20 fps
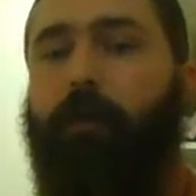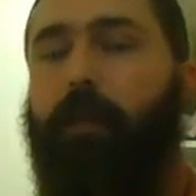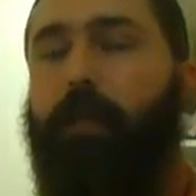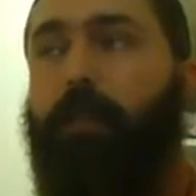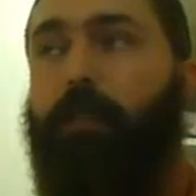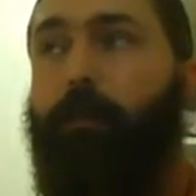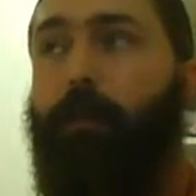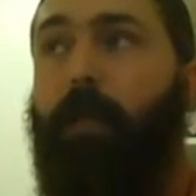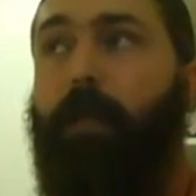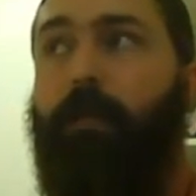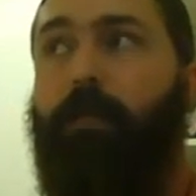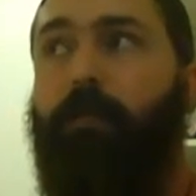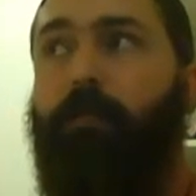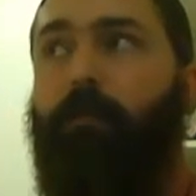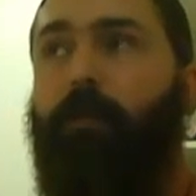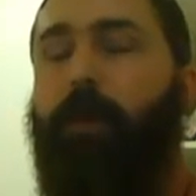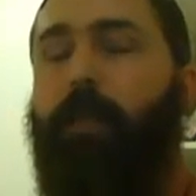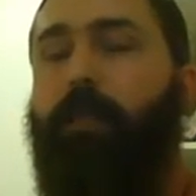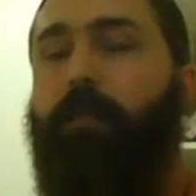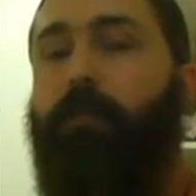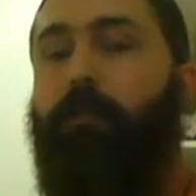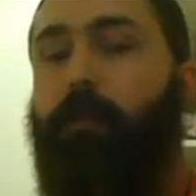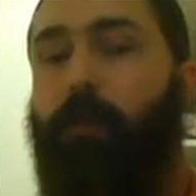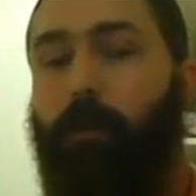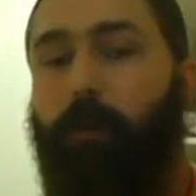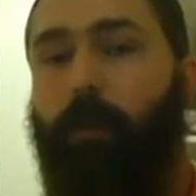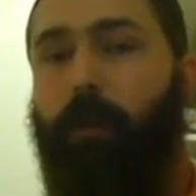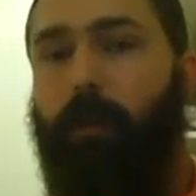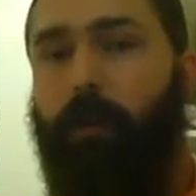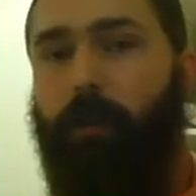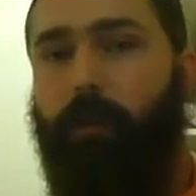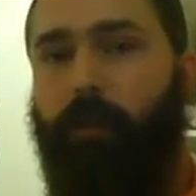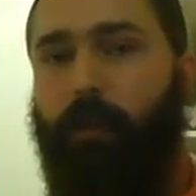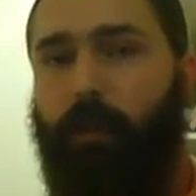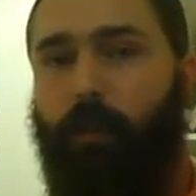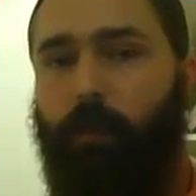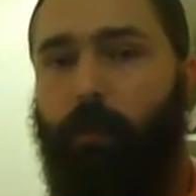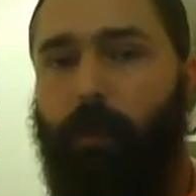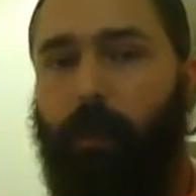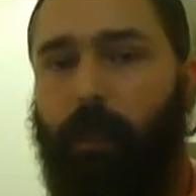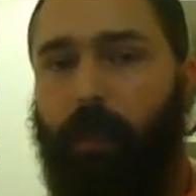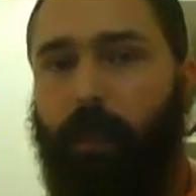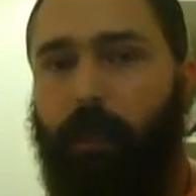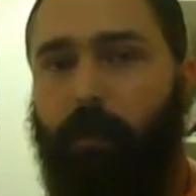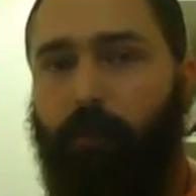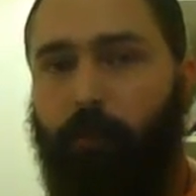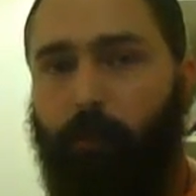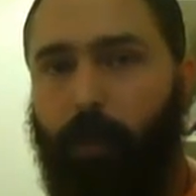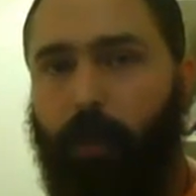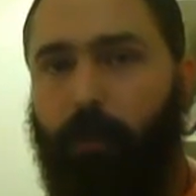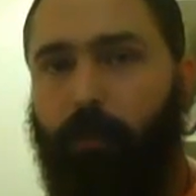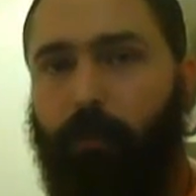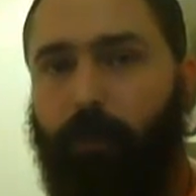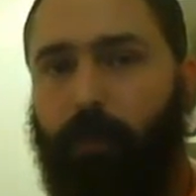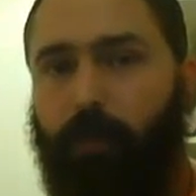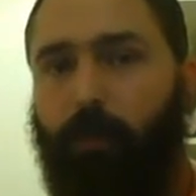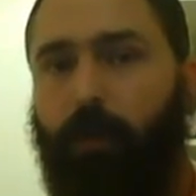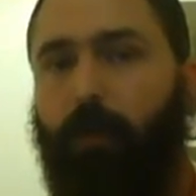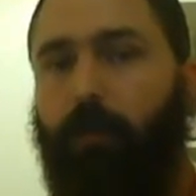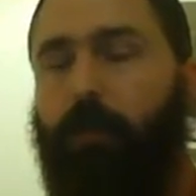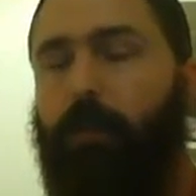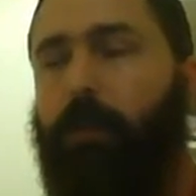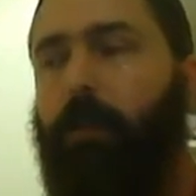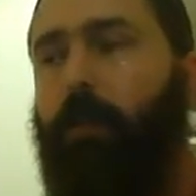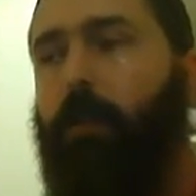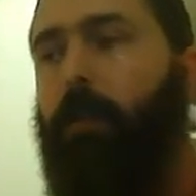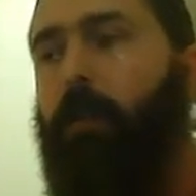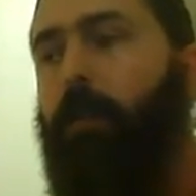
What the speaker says: expansive ways of doing things that you can get even better results.